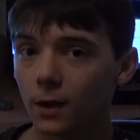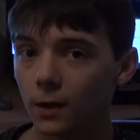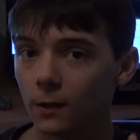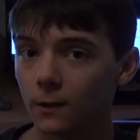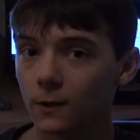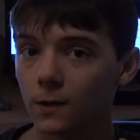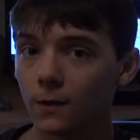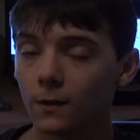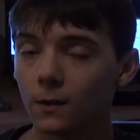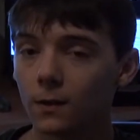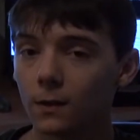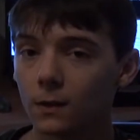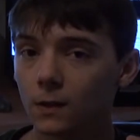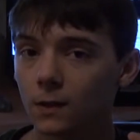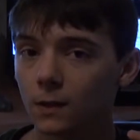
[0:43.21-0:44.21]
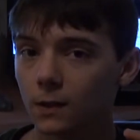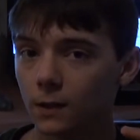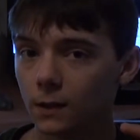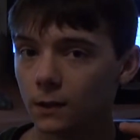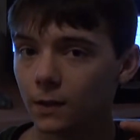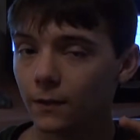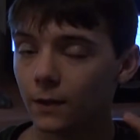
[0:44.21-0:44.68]
I have the 7,
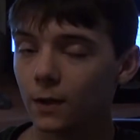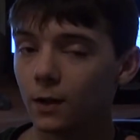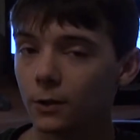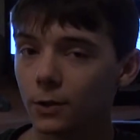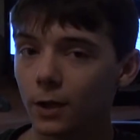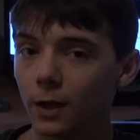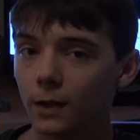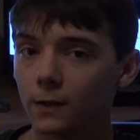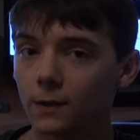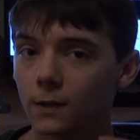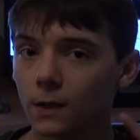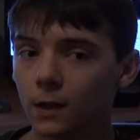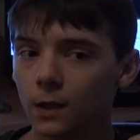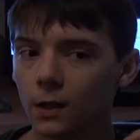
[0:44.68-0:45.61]
the 1700X,